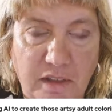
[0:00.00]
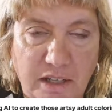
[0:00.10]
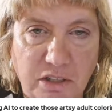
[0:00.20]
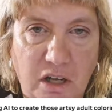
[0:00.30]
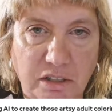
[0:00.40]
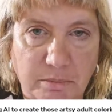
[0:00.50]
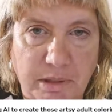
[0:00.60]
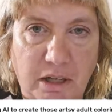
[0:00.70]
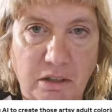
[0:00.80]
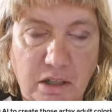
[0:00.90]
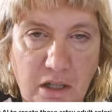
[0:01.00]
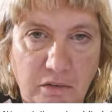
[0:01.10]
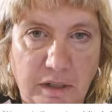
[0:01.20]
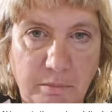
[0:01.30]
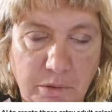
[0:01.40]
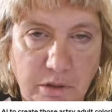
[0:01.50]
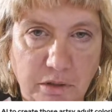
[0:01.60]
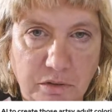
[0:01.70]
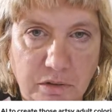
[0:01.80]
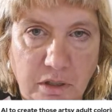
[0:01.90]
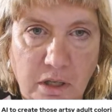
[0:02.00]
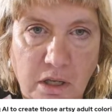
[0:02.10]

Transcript: They talked about coloring books.